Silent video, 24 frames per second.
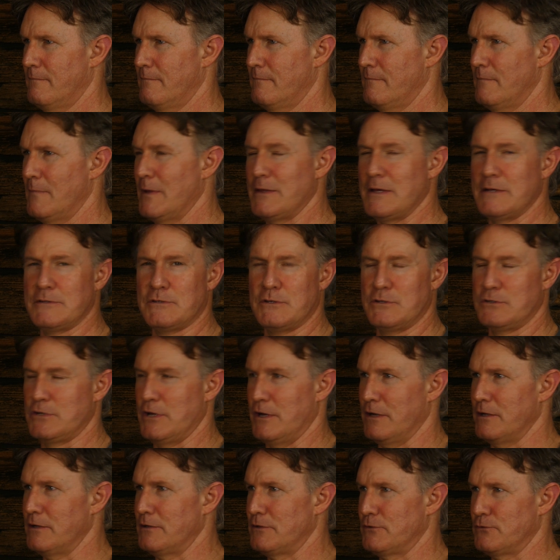And that's the
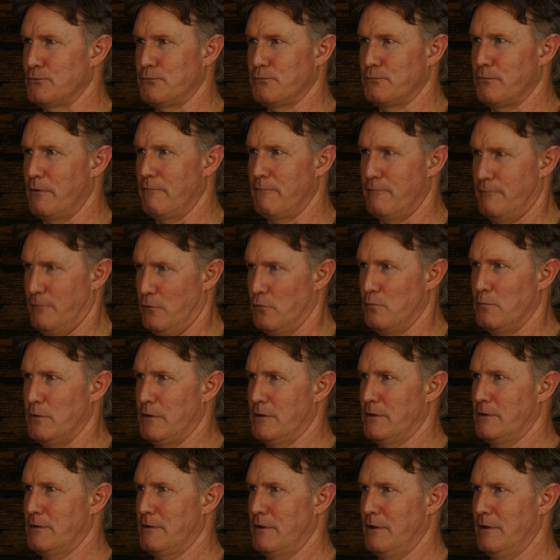challenge of
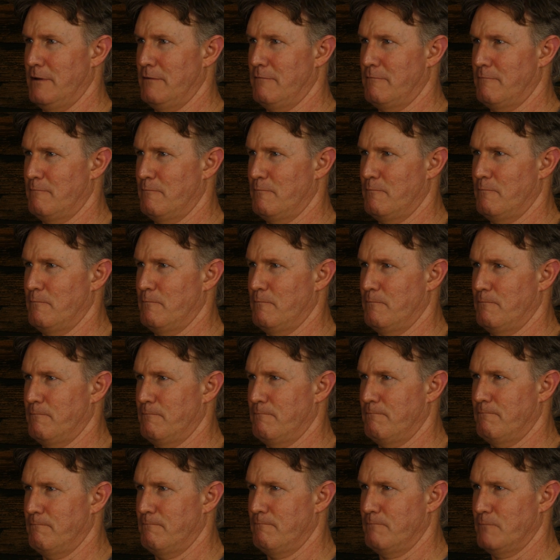filming
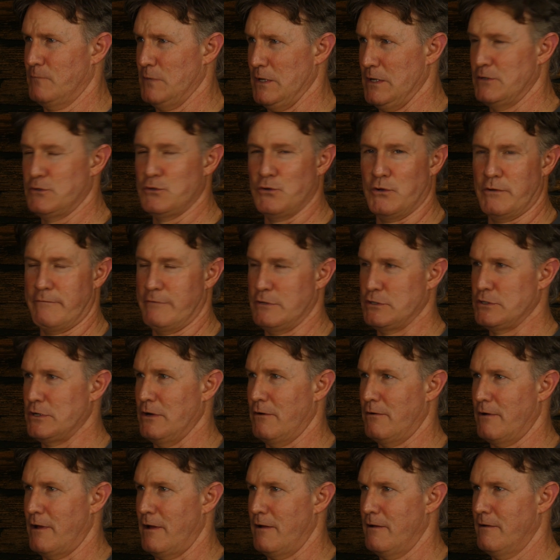inside of a
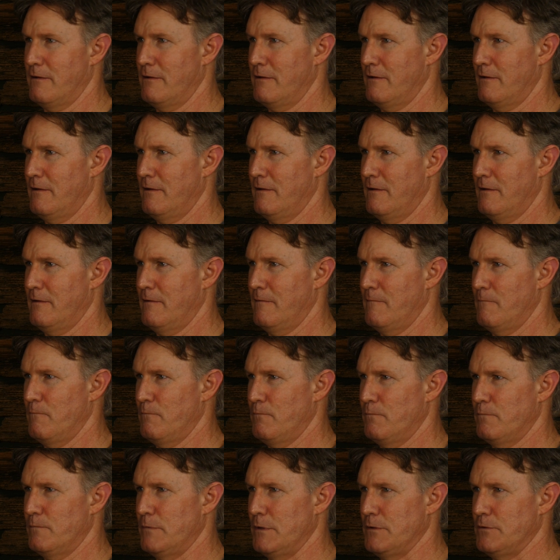shelter.
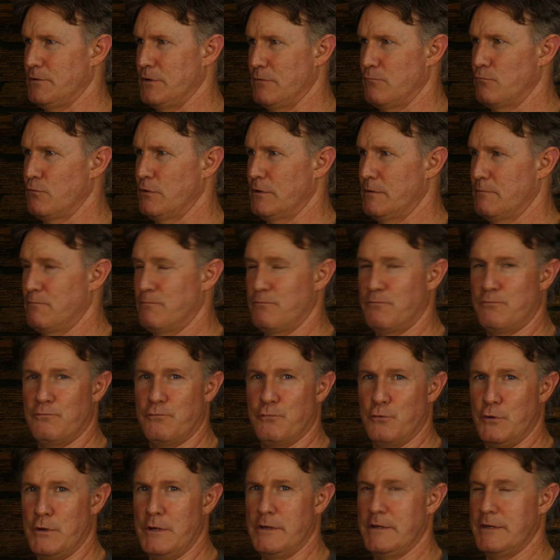They're generally
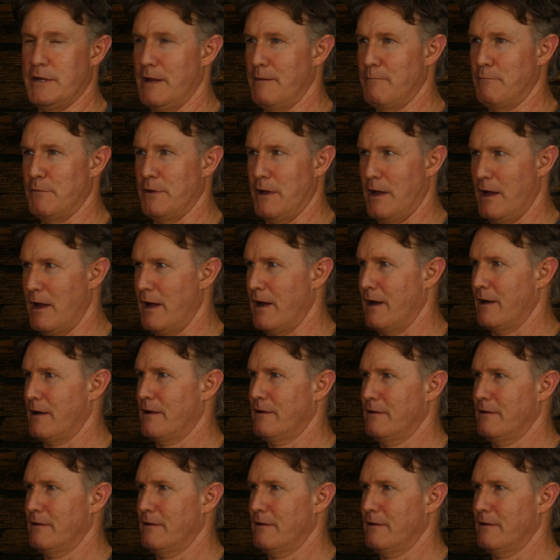pretty damn dark.